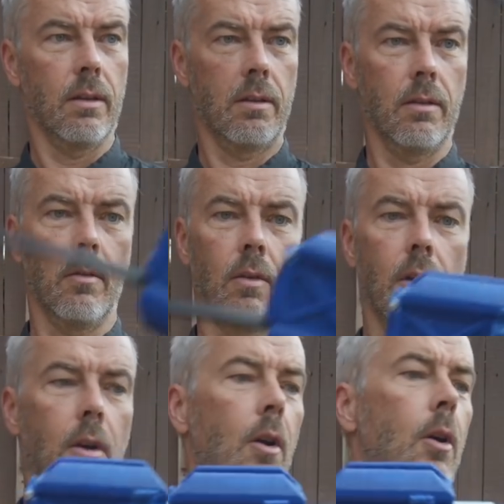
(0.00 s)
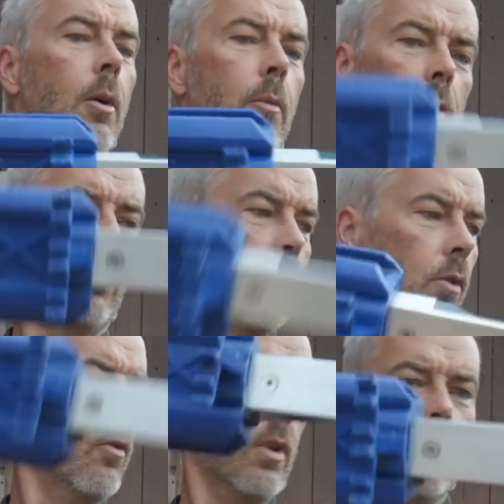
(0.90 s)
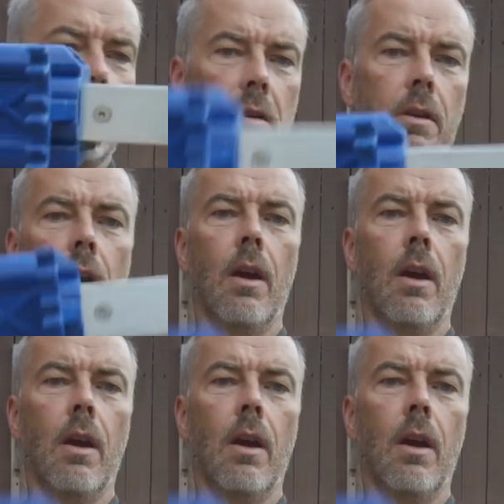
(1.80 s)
So but for the rest,